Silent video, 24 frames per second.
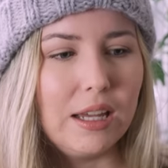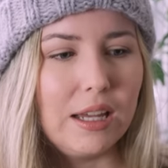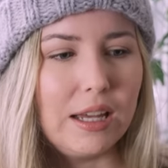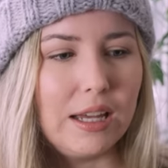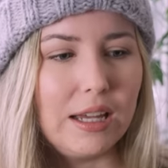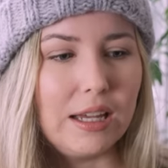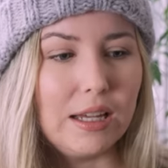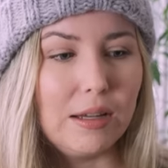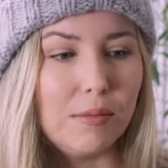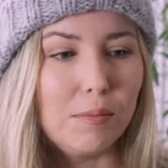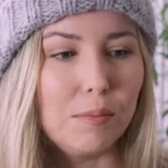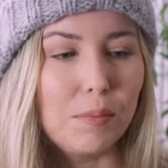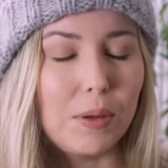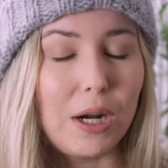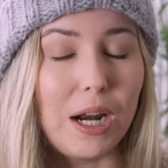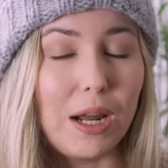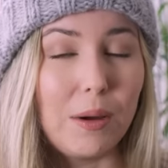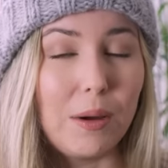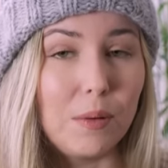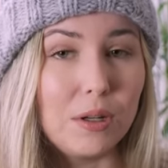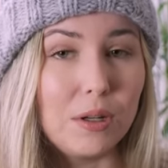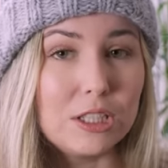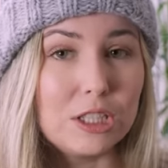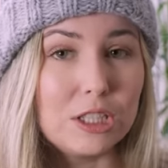Um, but
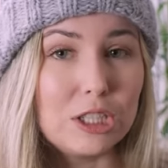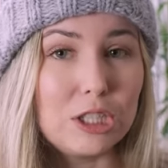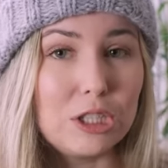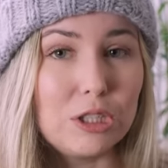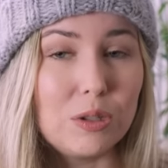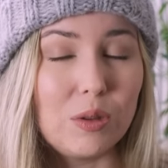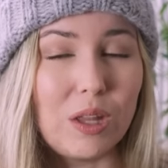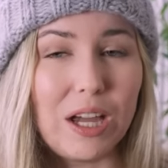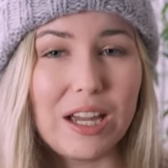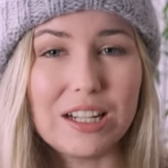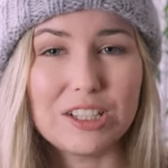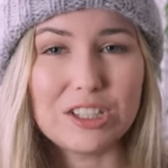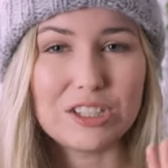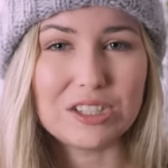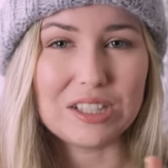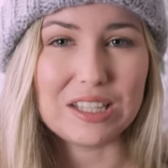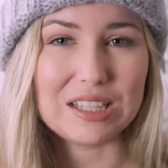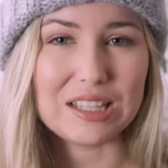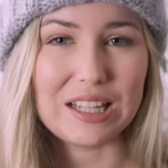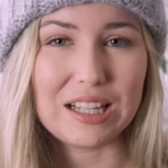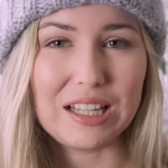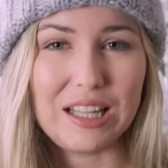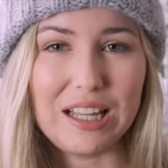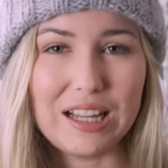I wanted to do that just
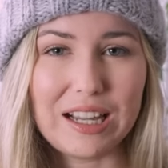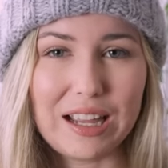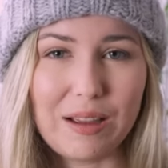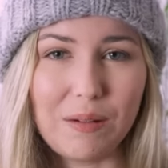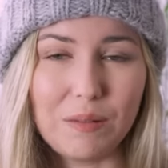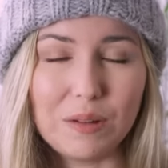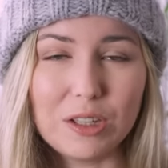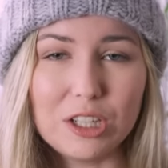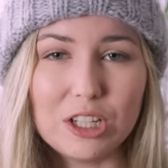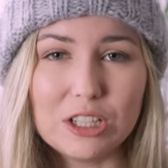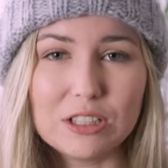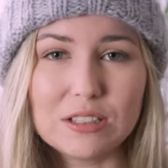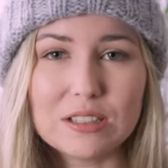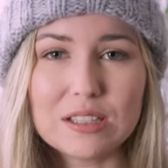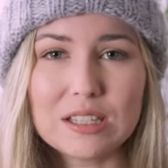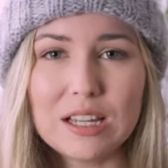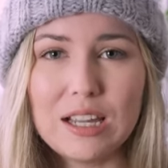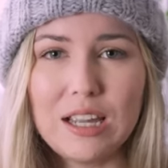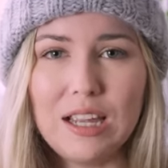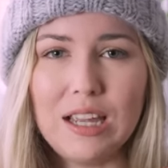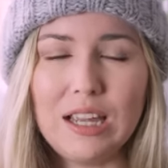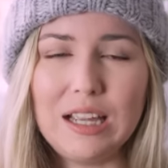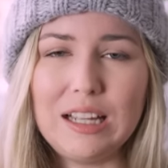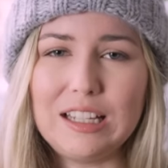because I like how it looks.
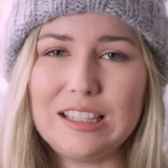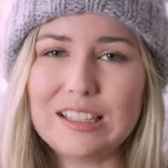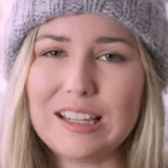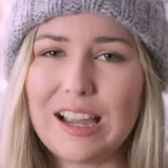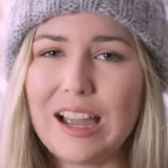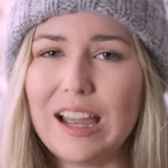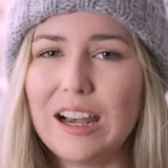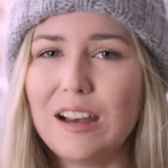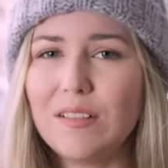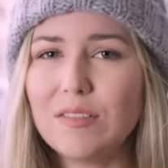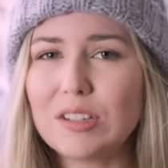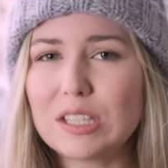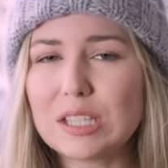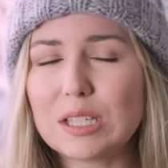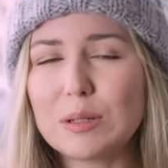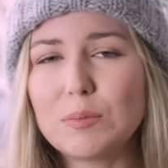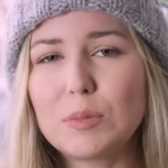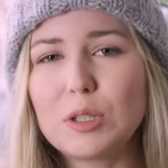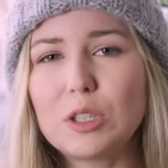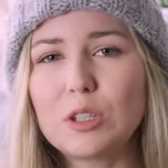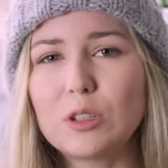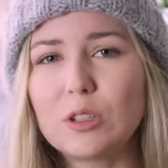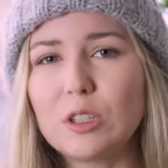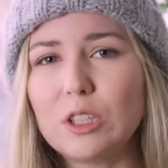It's kind of a
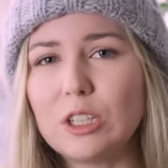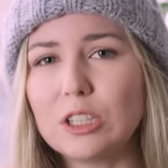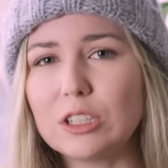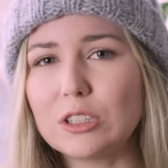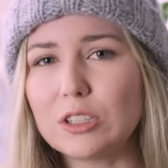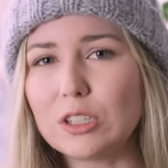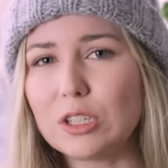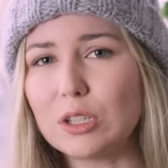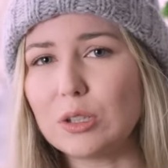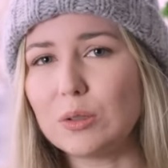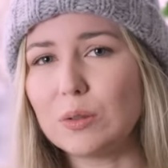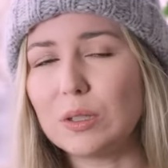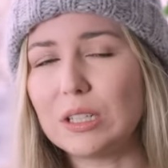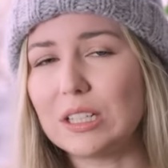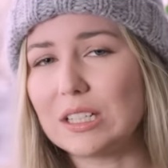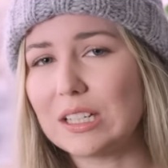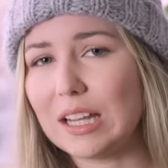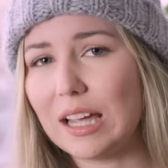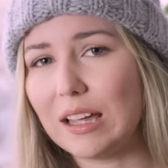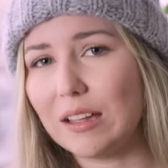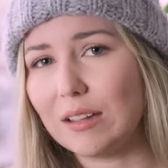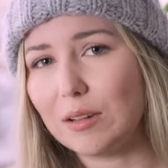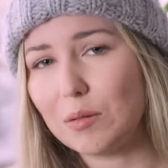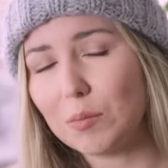similar look to an
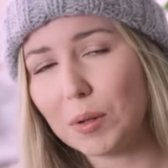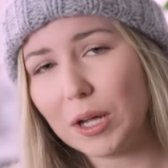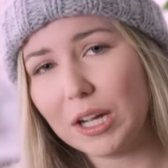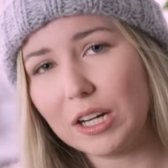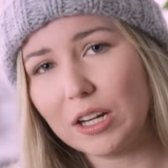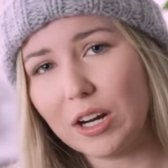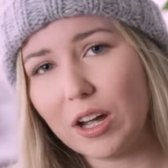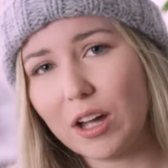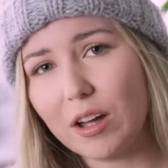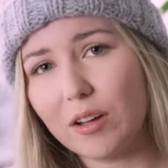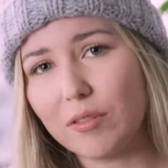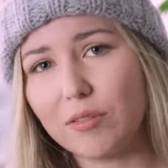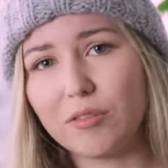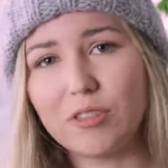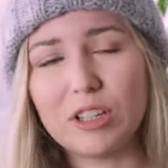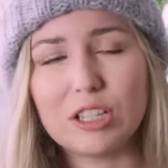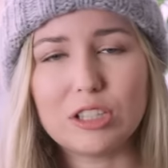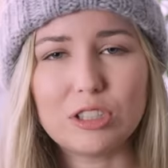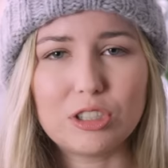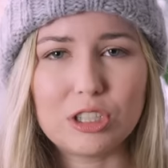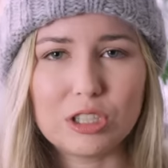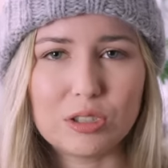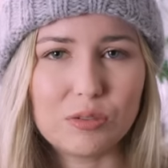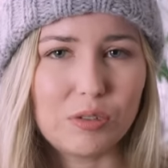Italian bind off.
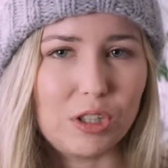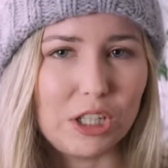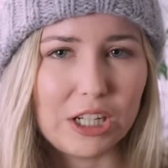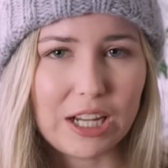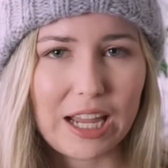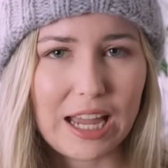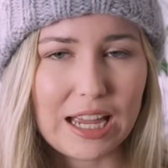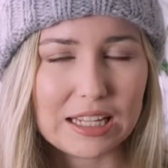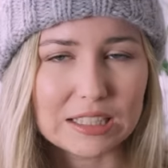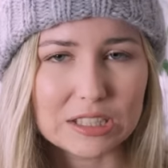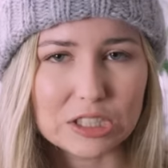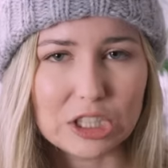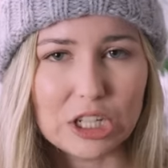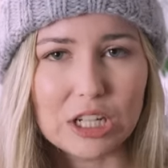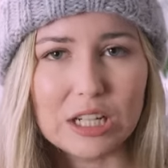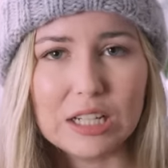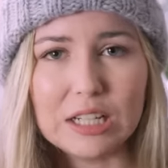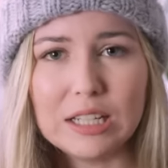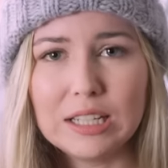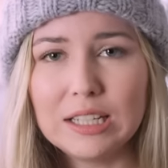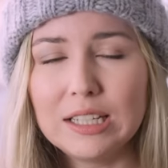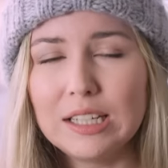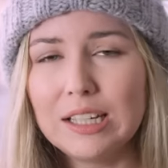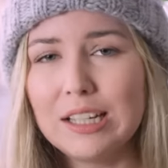It's just for a cast
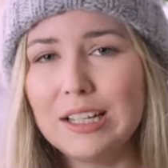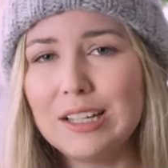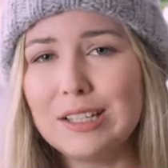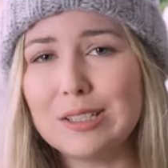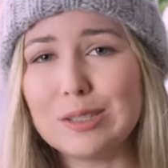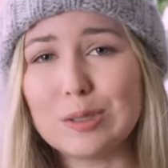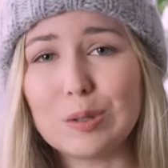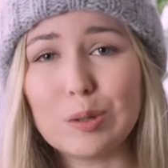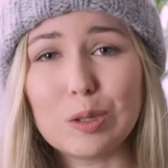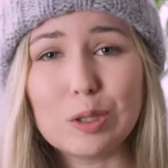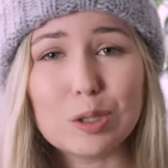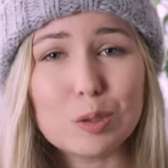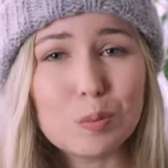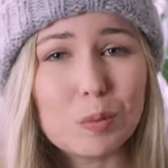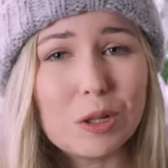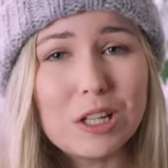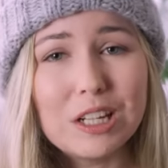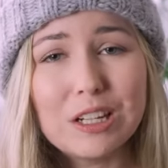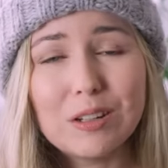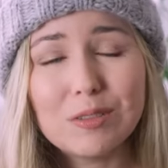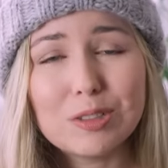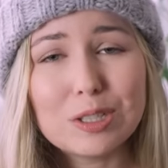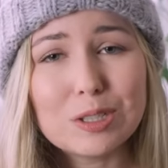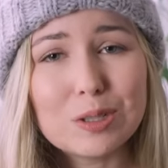on. So there's
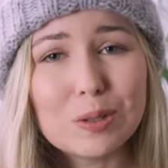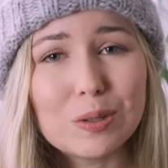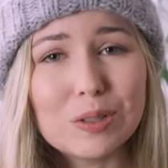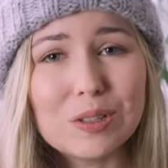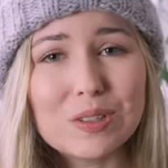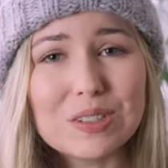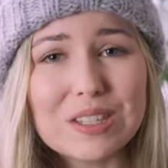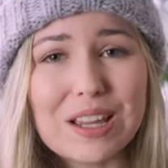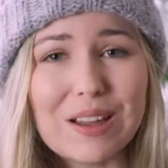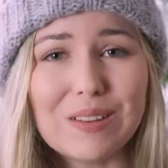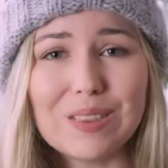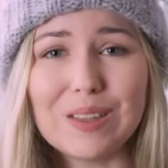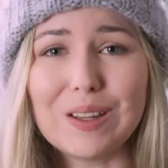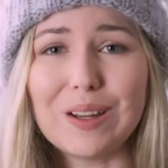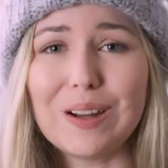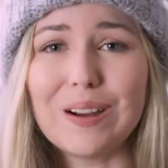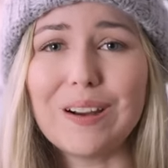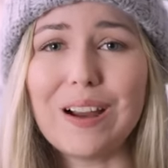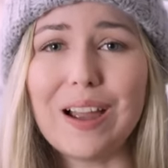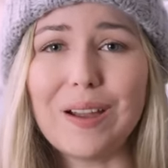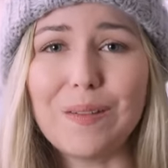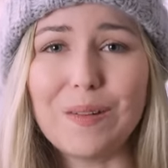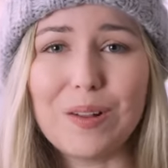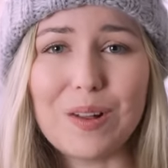plenty of tutorials out there.
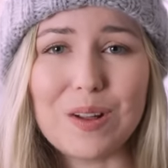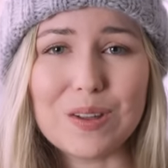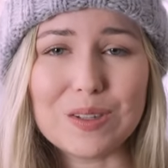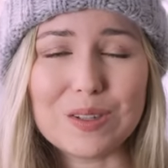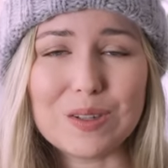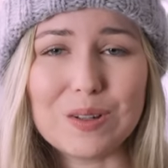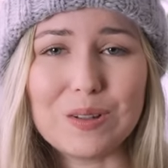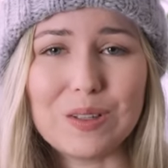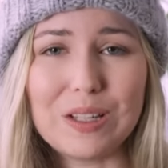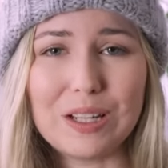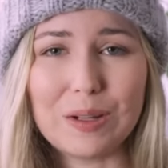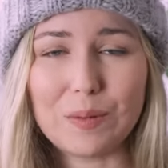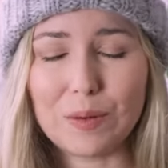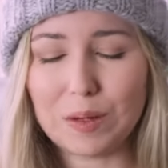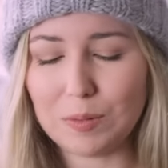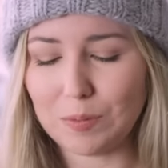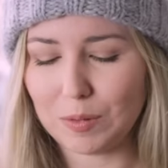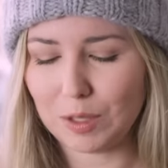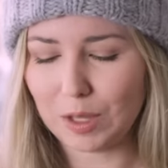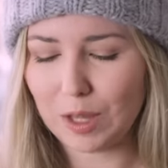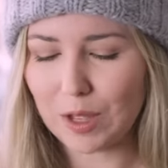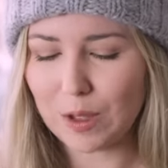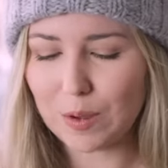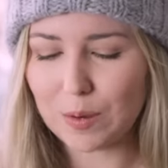I will also link one
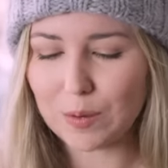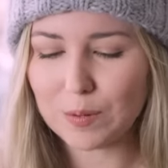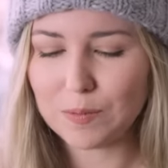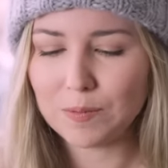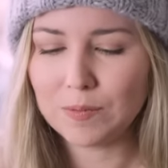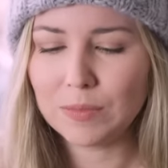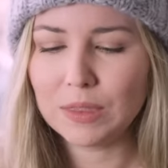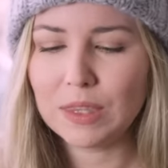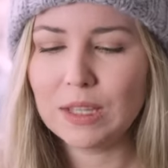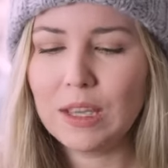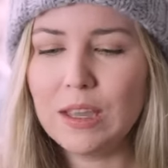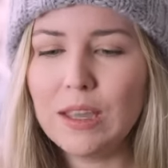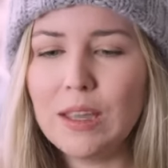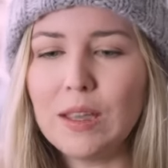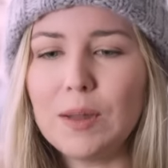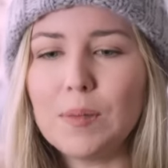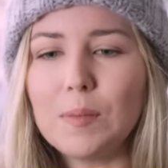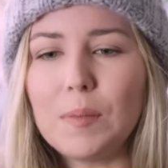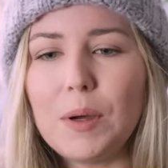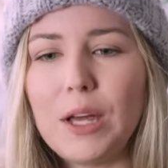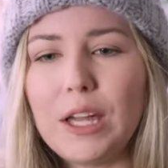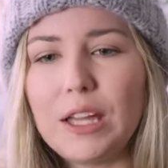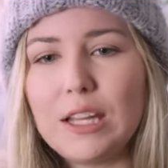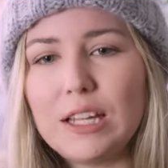below,
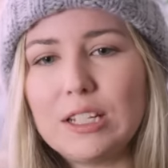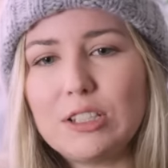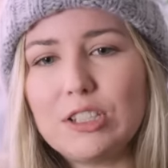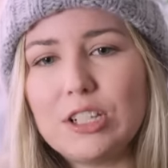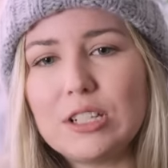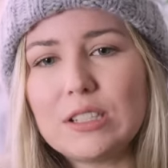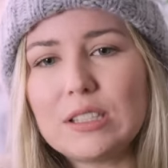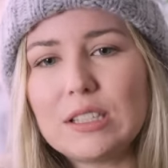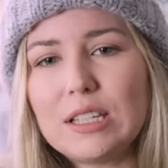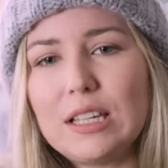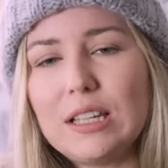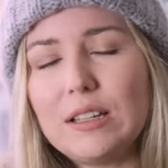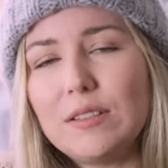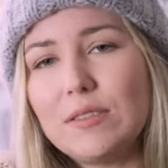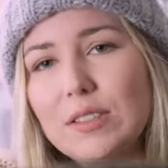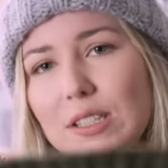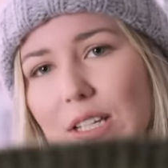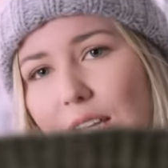but it just gives